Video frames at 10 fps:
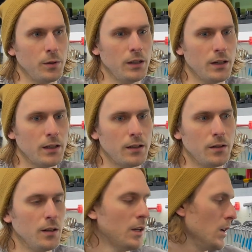
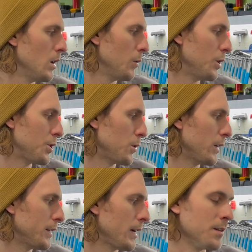We
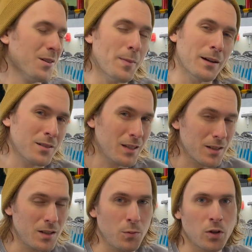shortened it down to about
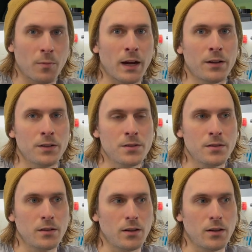61 miles.